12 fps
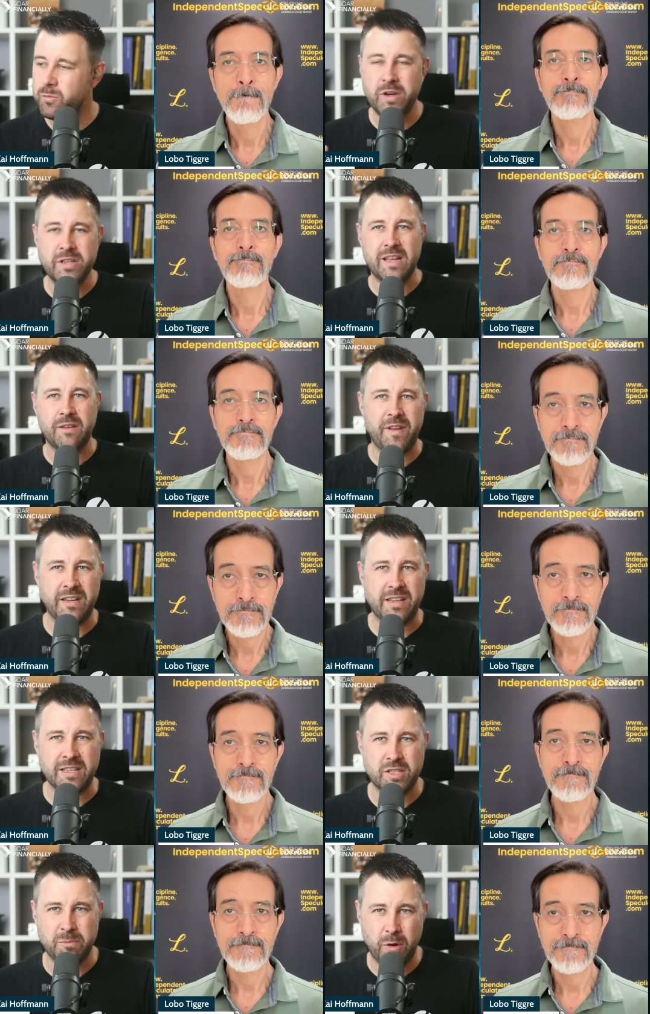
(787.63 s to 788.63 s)
Speaker 1: is that Fed
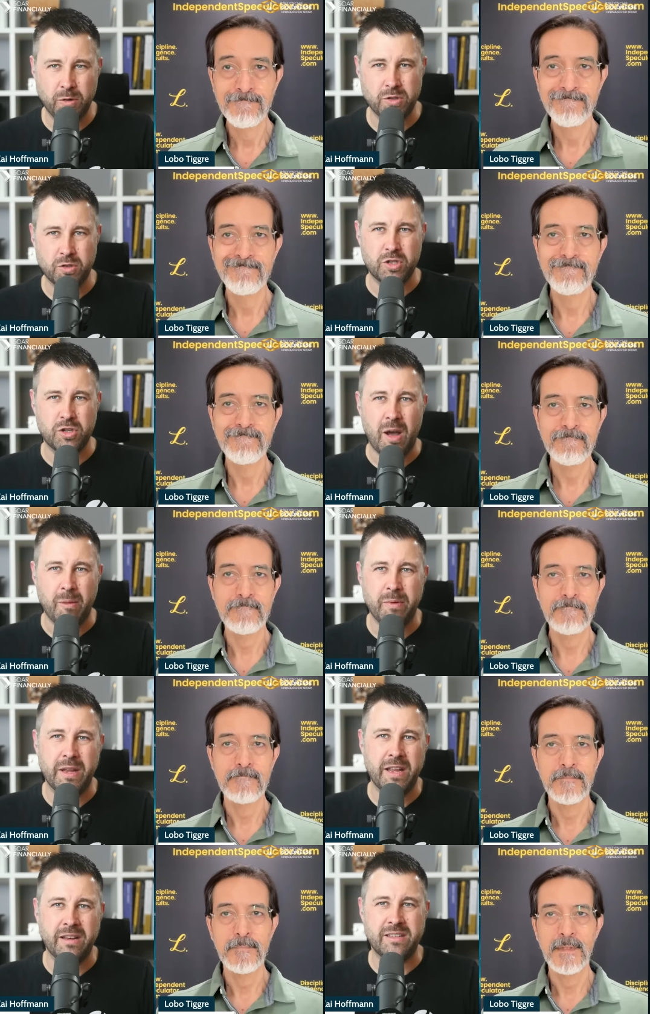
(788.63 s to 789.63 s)
cut supposed to stop,
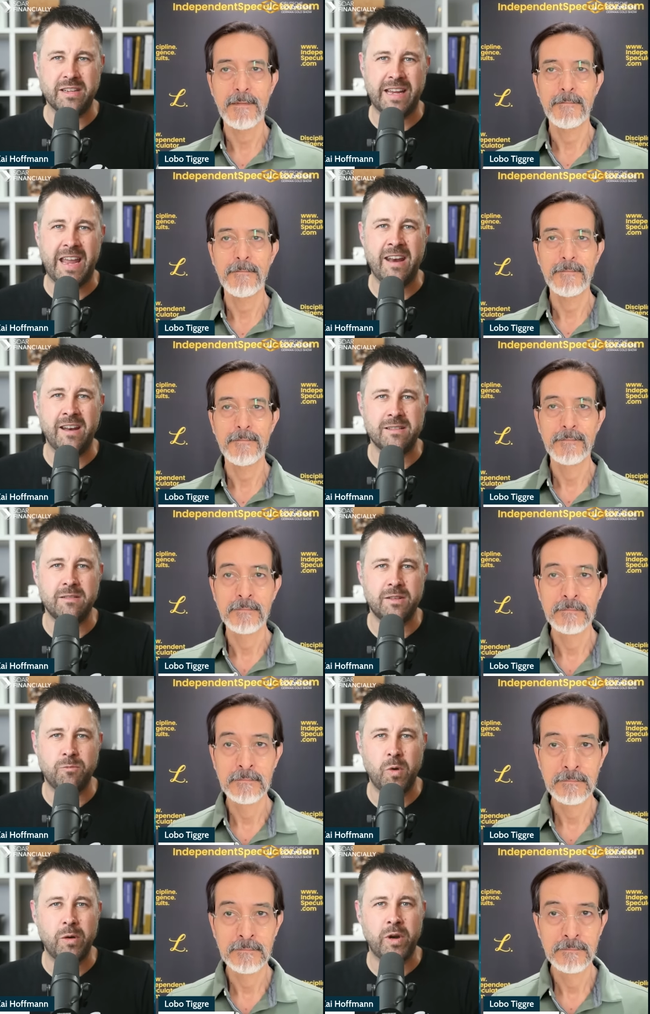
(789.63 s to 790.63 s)
and uh, can it?
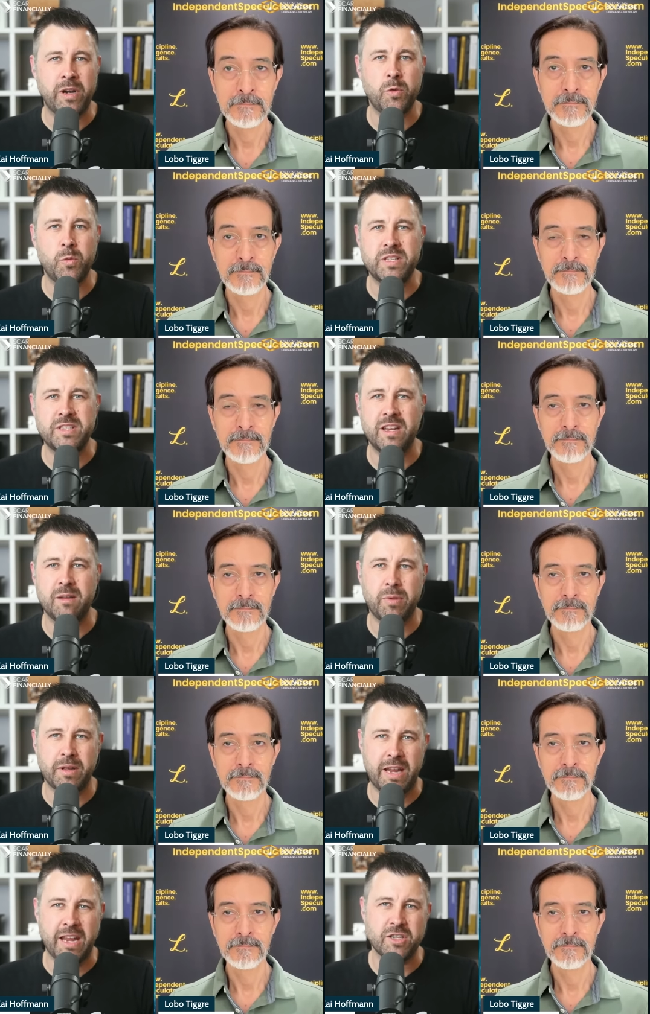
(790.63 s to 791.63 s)
Where, where do we see
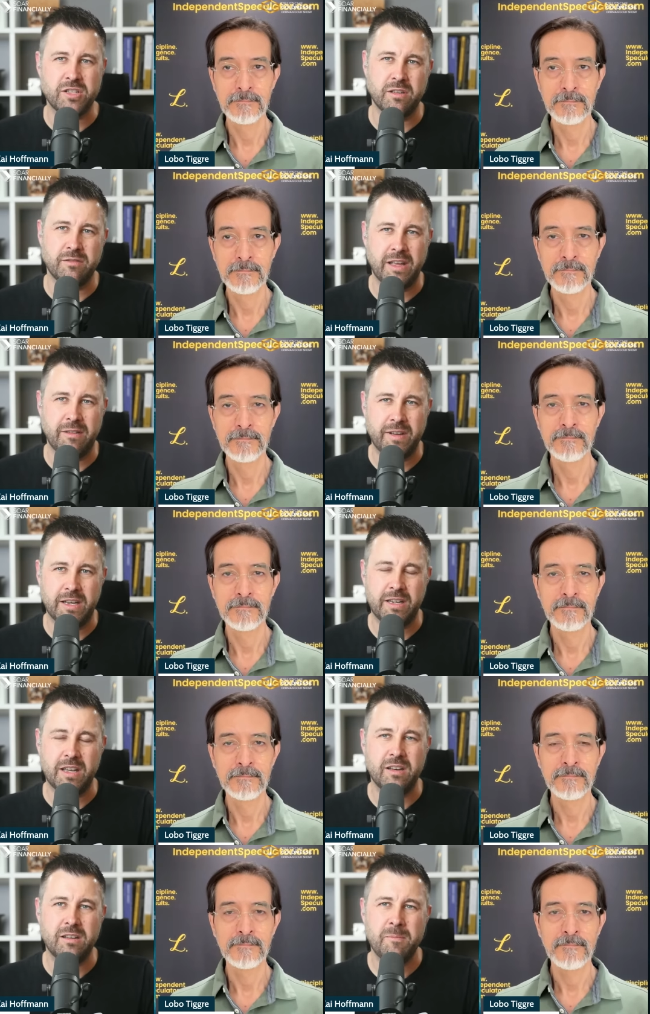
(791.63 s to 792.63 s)
implications of that Fed
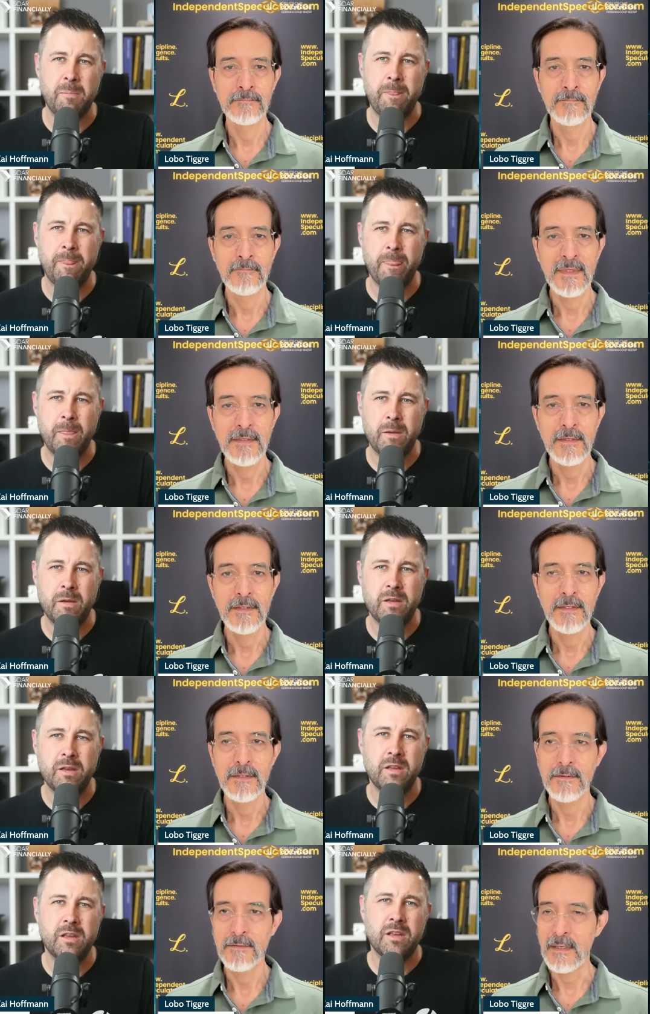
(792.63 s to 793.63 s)
cut?
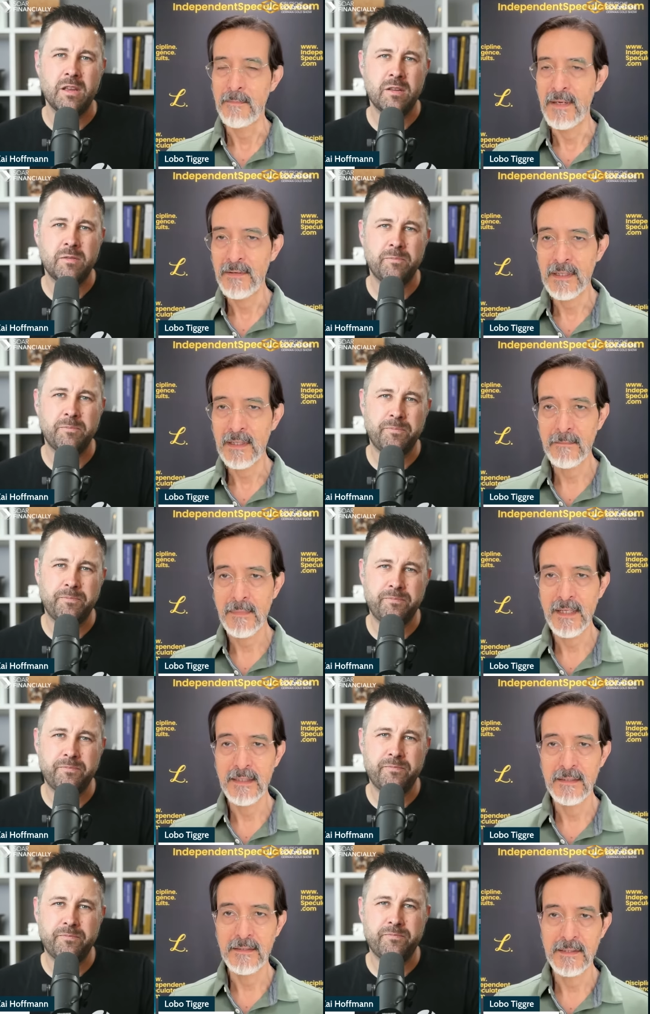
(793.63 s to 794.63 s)
Speaker 2: Okay, bearing in
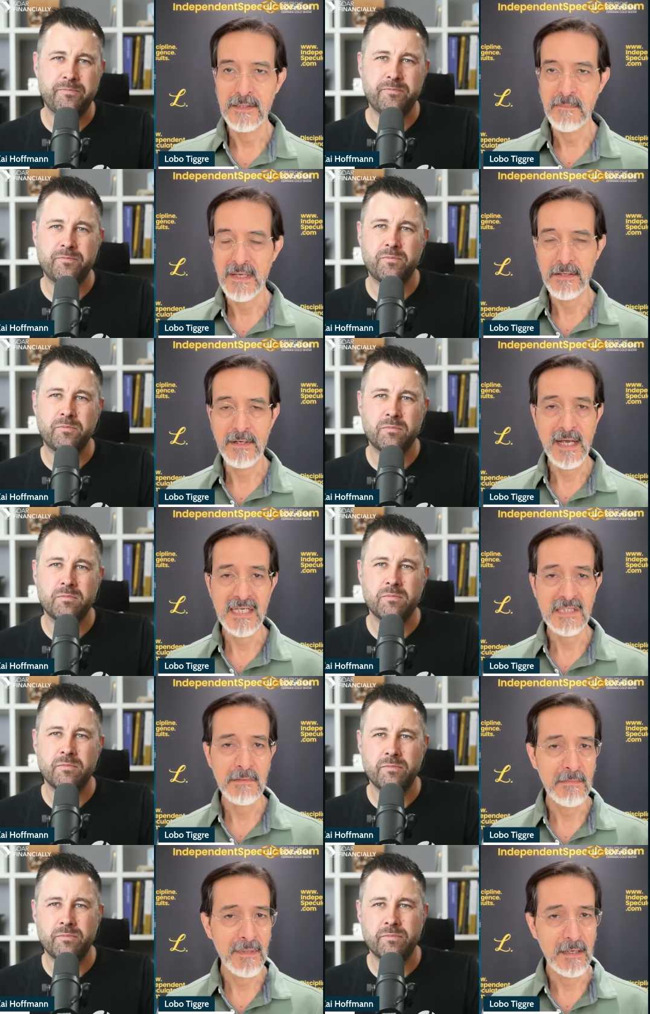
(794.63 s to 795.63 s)
mind, it's better to
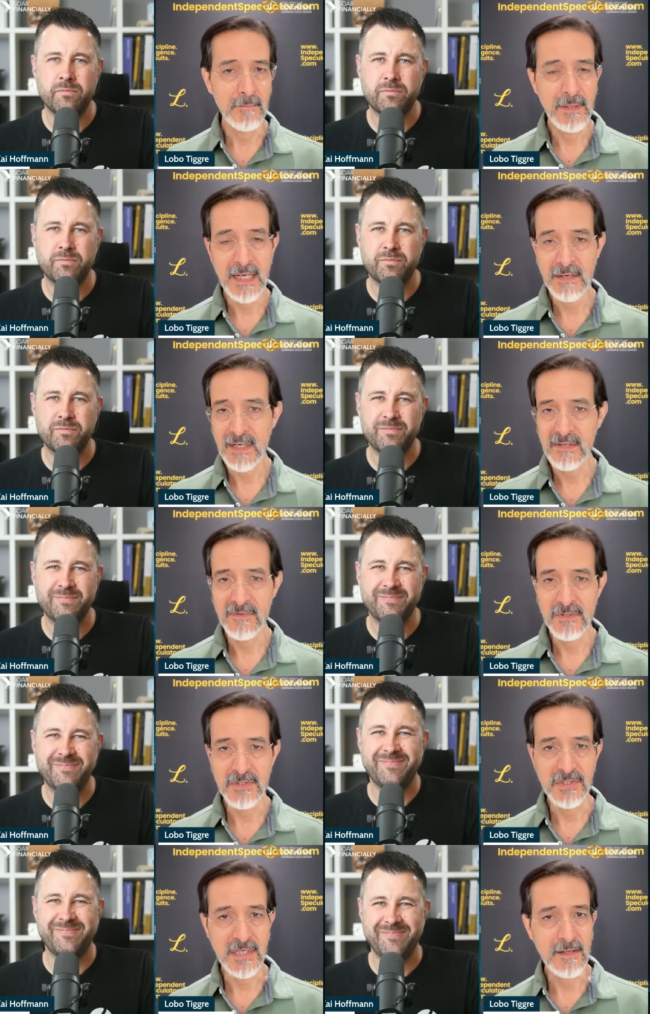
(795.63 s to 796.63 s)
ask me about pyrite
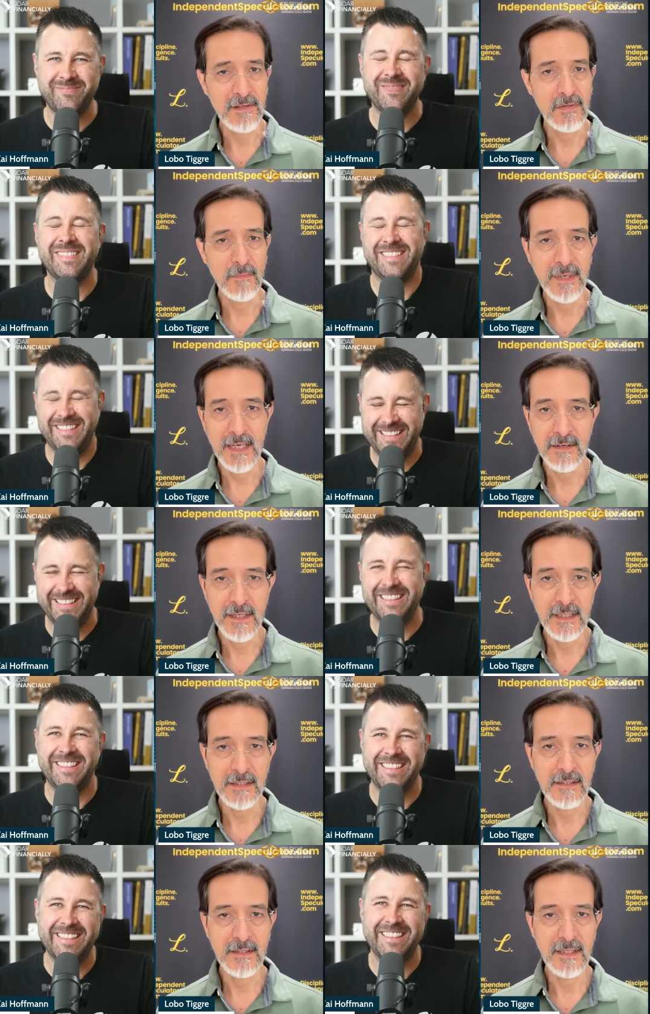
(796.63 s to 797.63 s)
versus
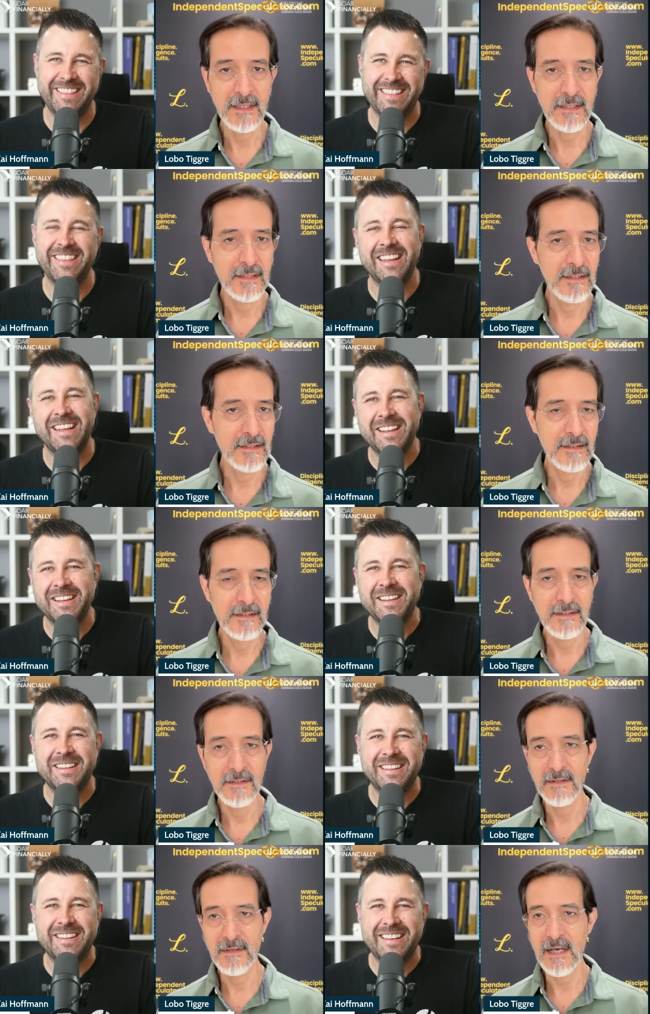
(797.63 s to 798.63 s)
chalcopyrite than
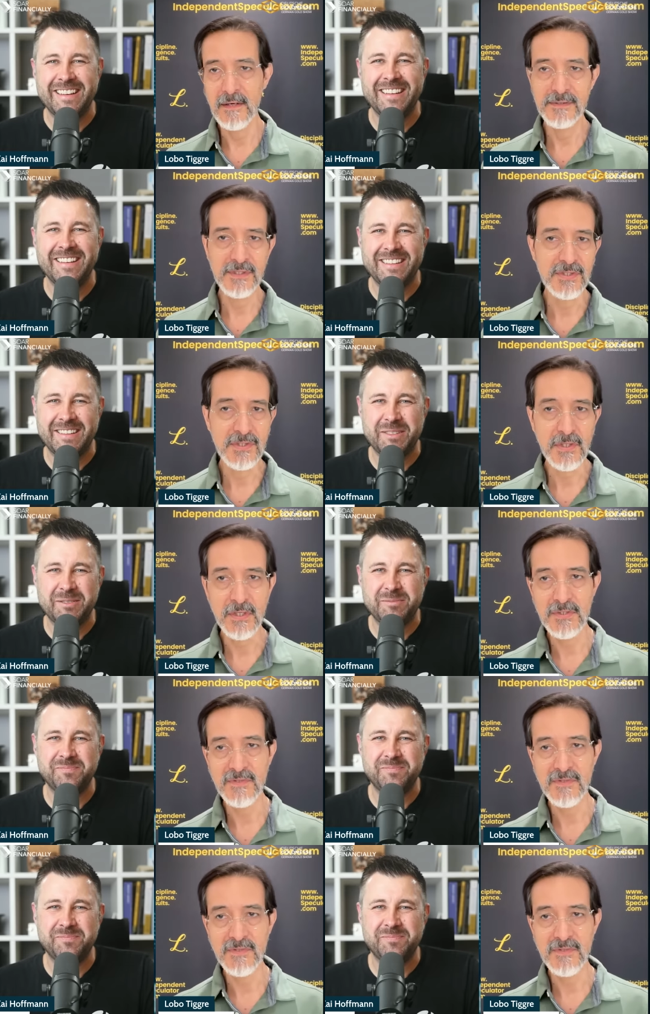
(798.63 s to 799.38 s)
you know housing starts